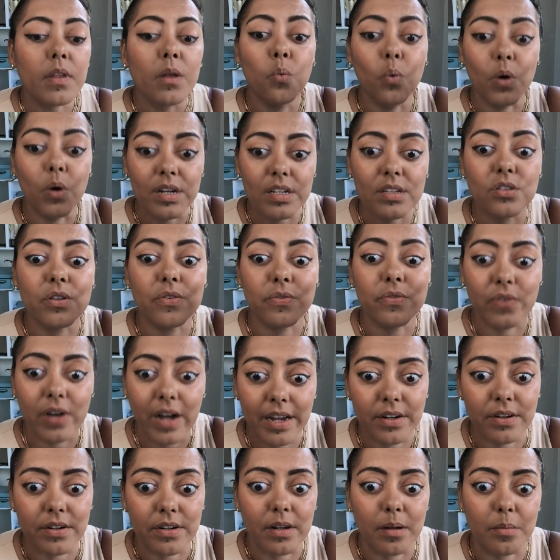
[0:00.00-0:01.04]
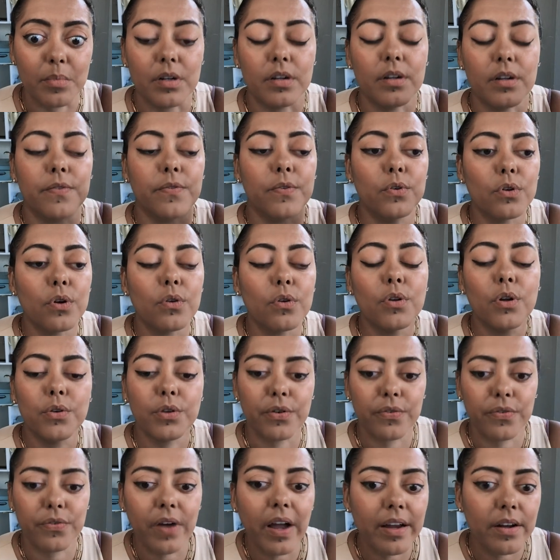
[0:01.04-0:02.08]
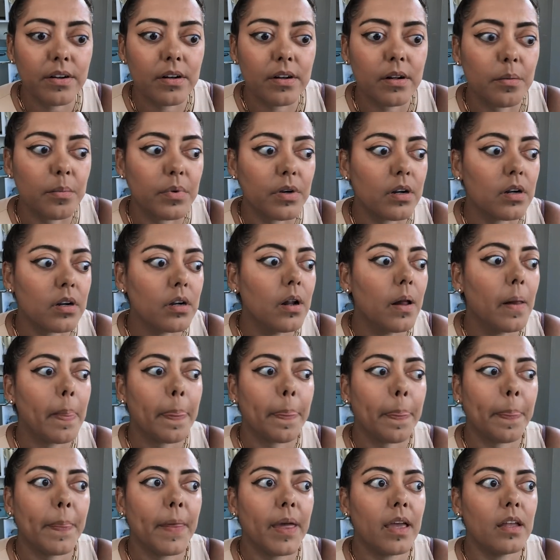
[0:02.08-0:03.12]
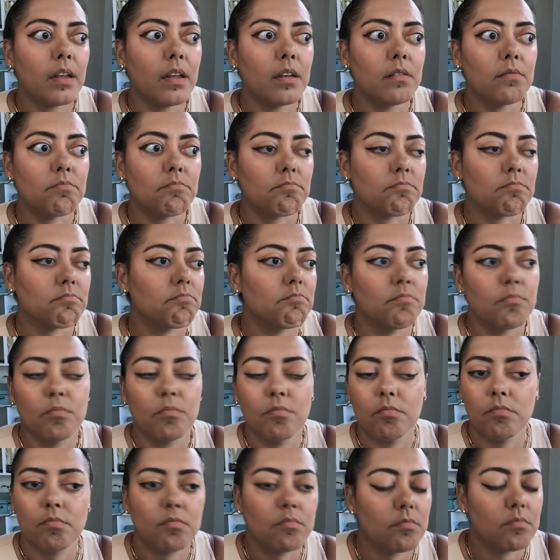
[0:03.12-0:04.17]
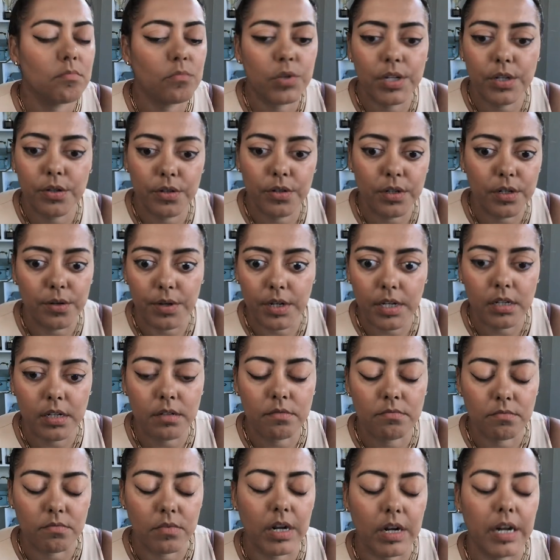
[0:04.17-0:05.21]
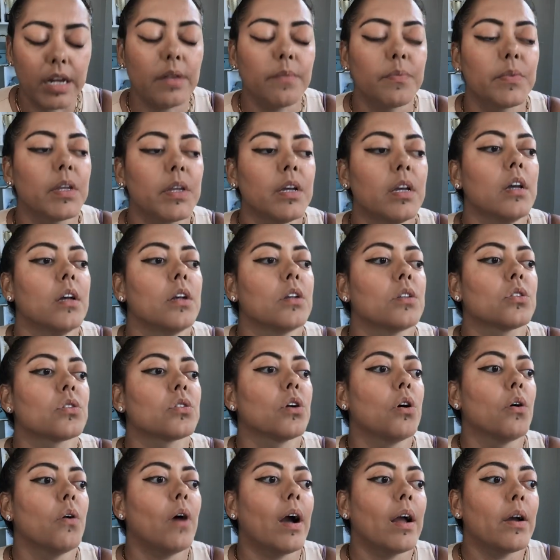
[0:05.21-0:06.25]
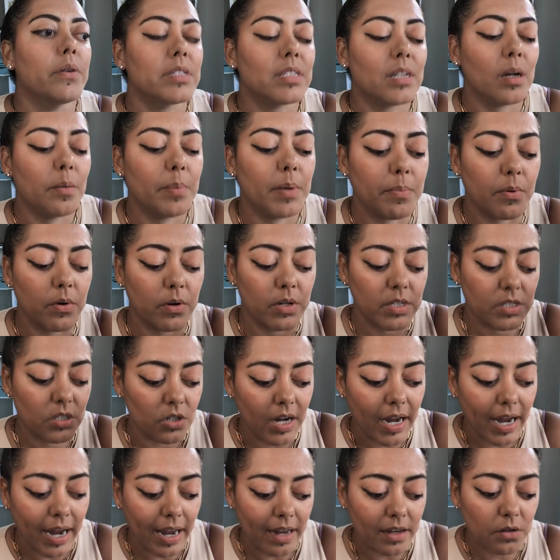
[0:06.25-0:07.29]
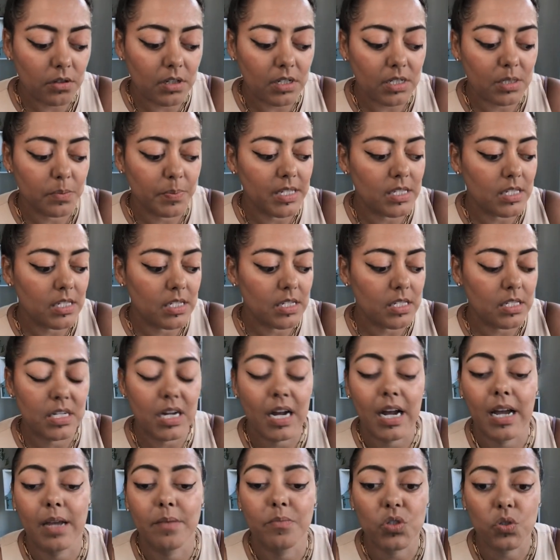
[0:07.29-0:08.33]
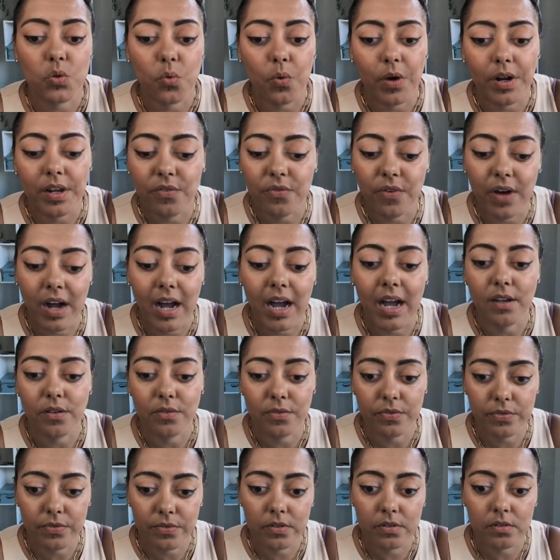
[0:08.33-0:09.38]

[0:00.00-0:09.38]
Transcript: What is your fire number? If you don't know your fire number, then what are you doing? Right. So I always tell people it's your annual expenses times 25.